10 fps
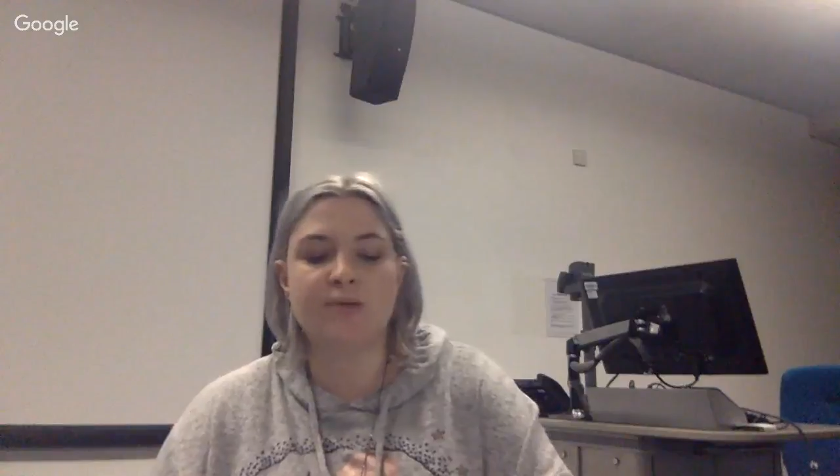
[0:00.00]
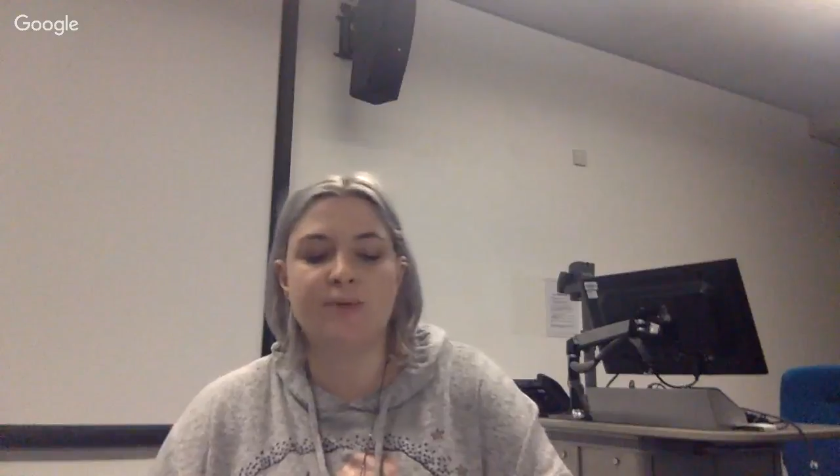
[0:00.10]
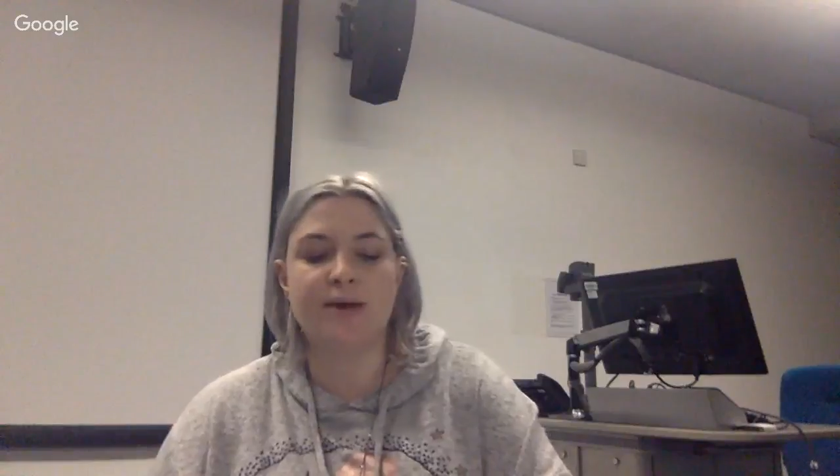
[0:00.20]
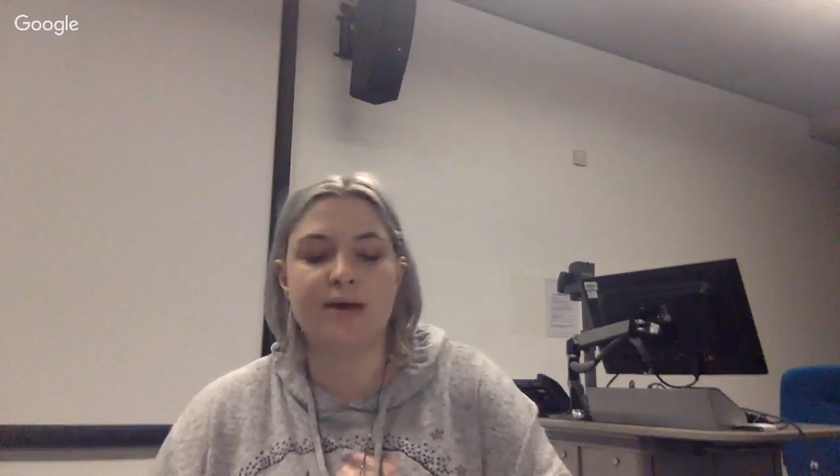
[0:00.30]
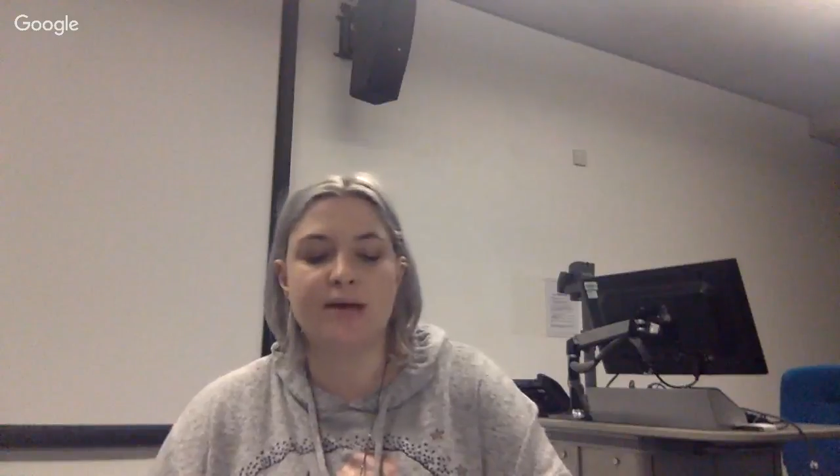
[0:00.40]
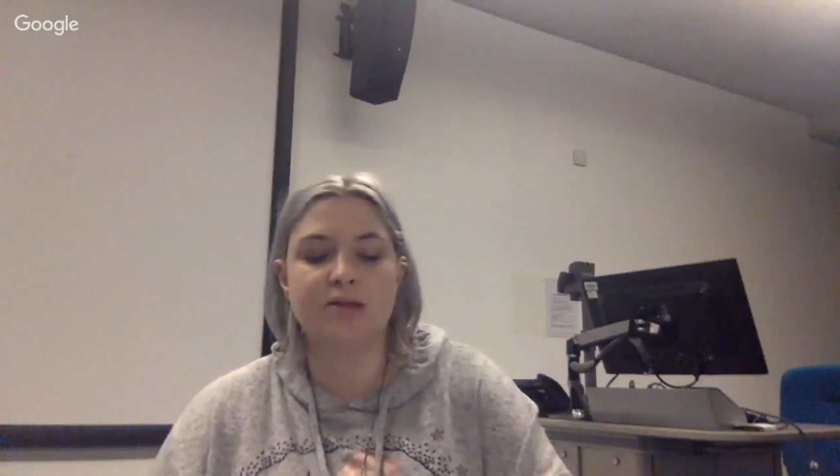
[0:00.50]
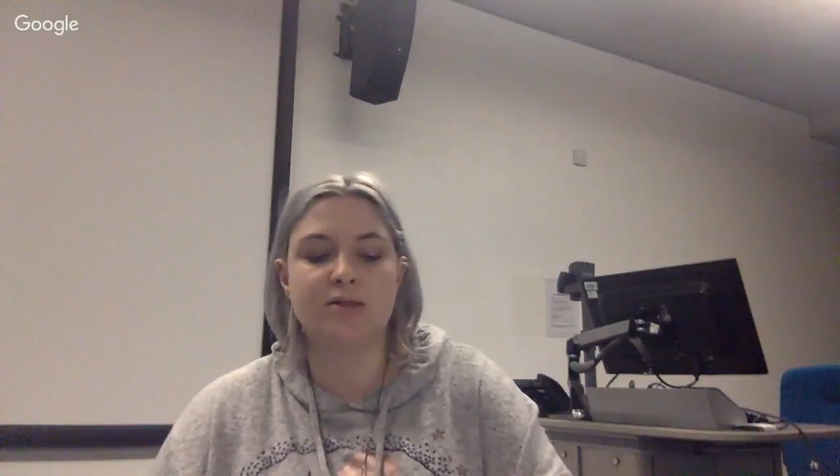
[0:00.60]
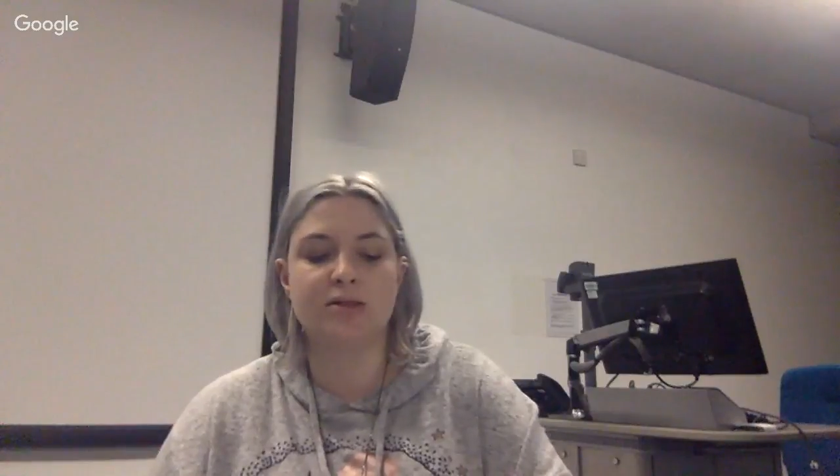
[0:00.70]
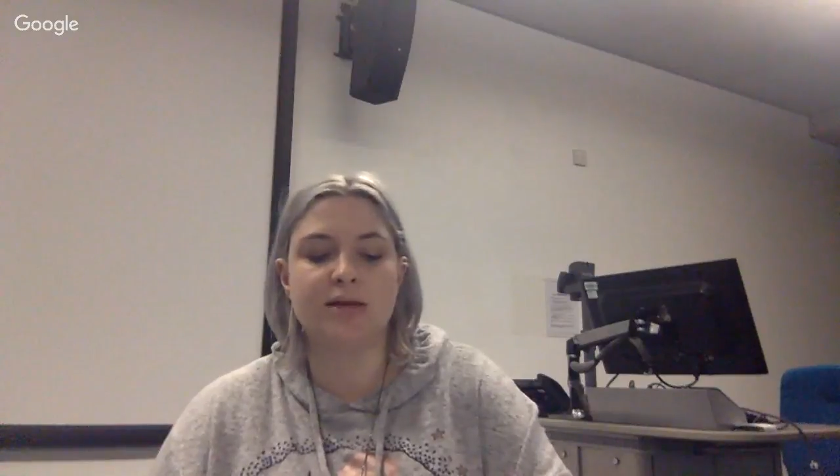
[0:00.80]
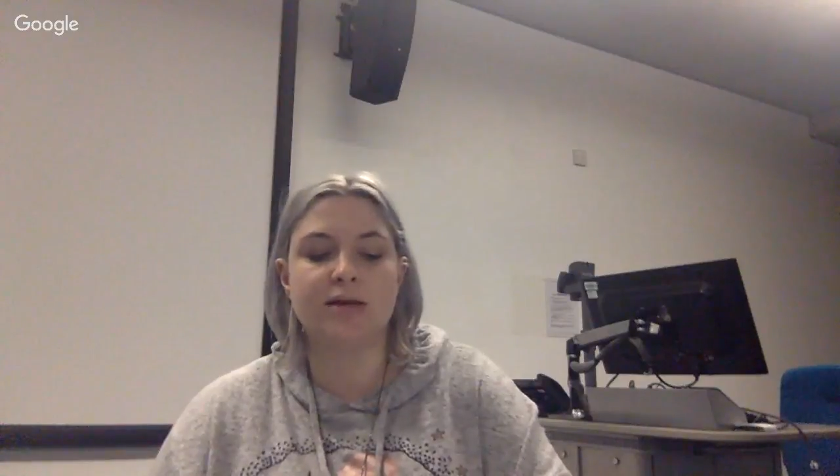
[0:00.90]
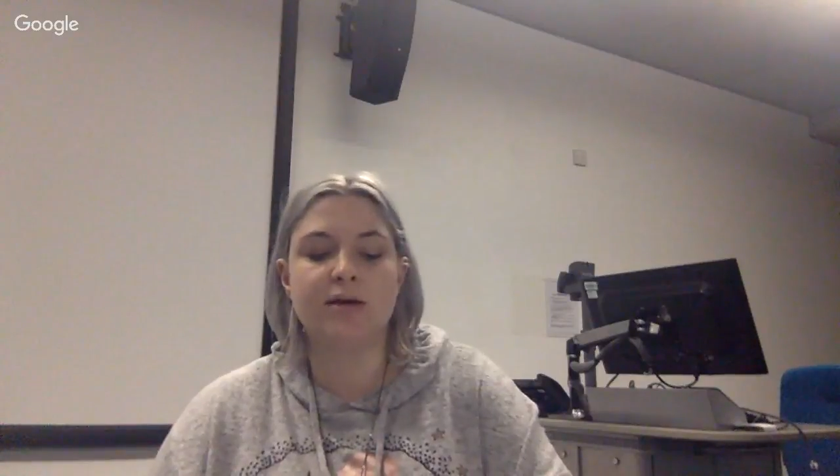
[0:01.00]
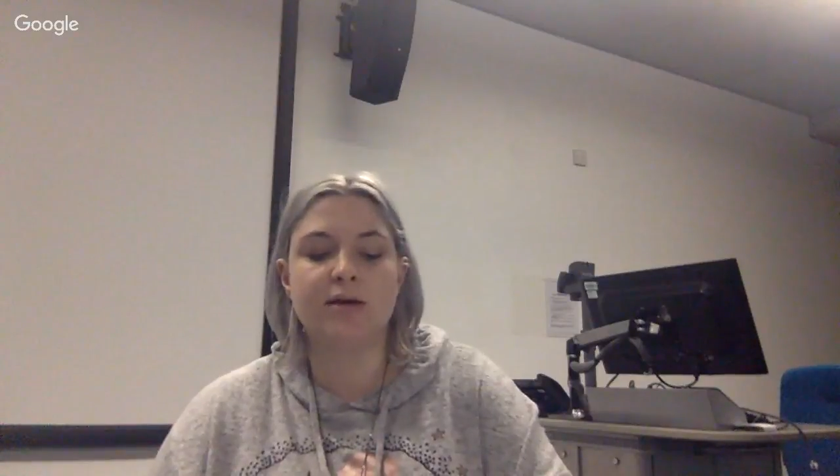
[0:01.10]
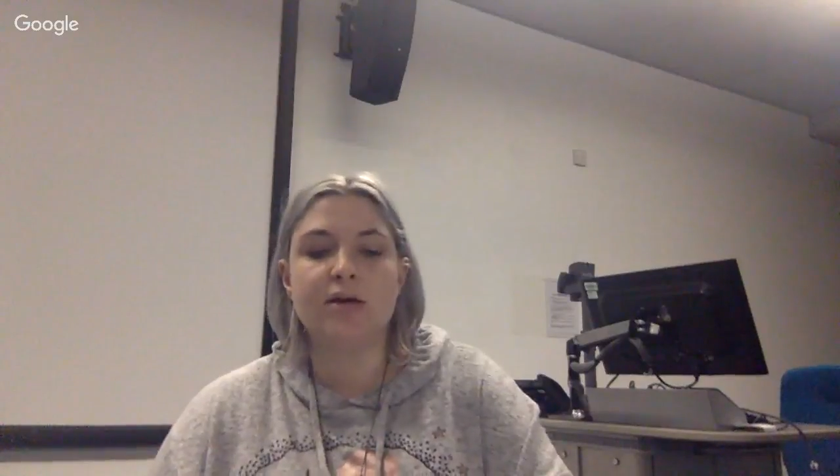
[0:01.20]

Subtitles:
provided by an agency.